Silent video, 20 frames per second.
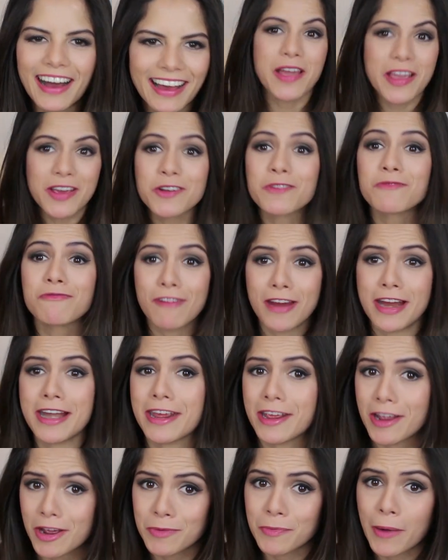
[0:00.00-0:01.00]
In a really
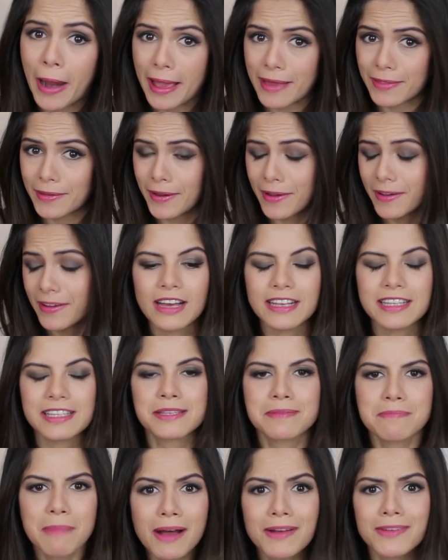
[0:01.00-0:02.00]
good way though. It
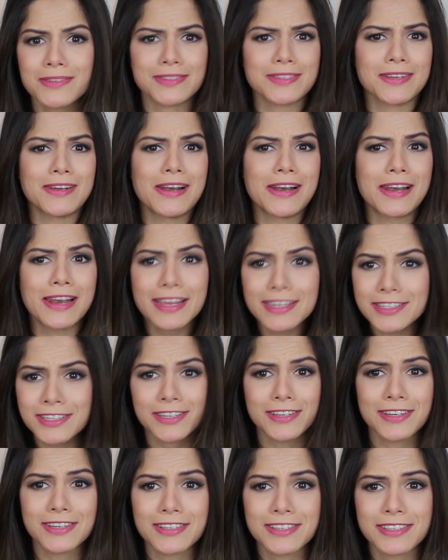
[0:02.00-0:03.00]
smells
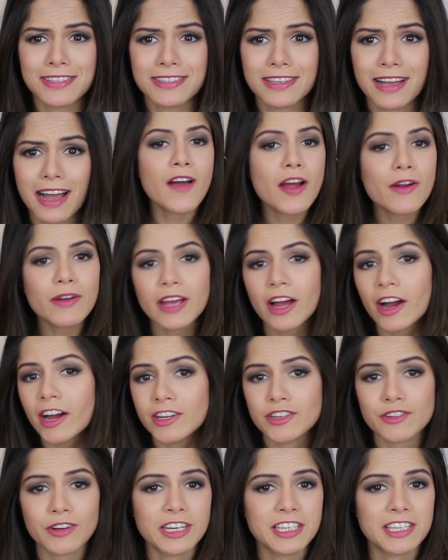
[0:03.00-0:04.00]
delicious, very
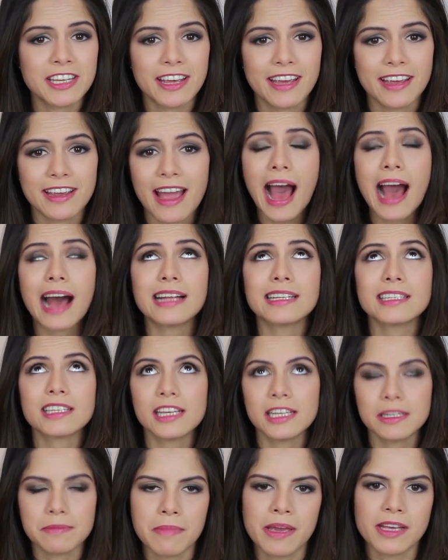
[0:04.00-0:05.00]
hydrating, and
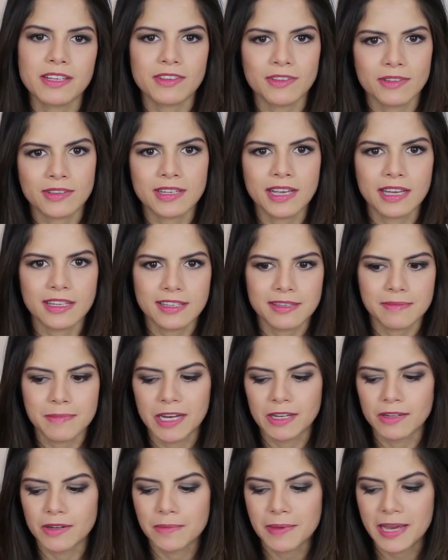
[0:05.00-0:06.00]
it makes your skin
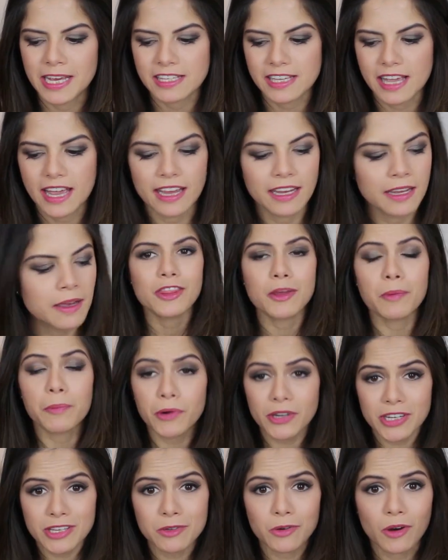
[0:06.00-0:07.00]
smell amazing. The
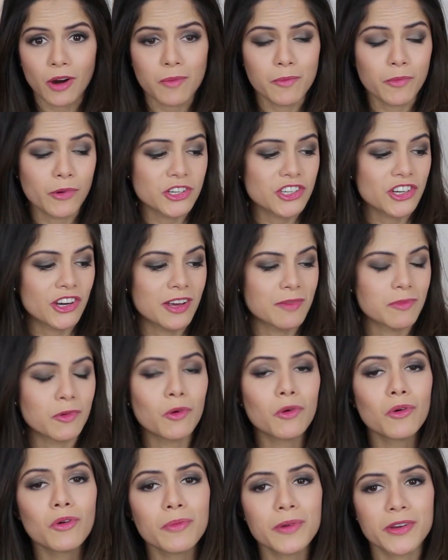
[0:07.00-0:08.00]
body scrub, which I'm
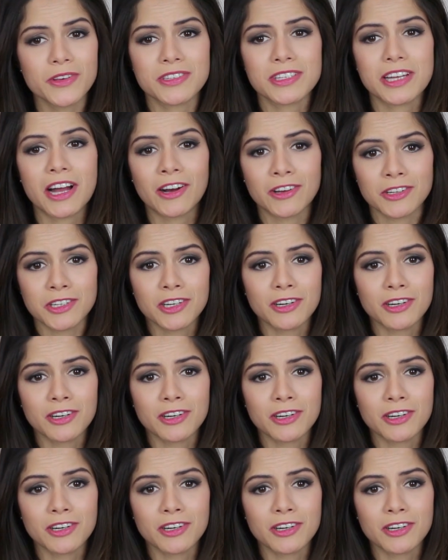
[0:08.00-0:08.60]
almost out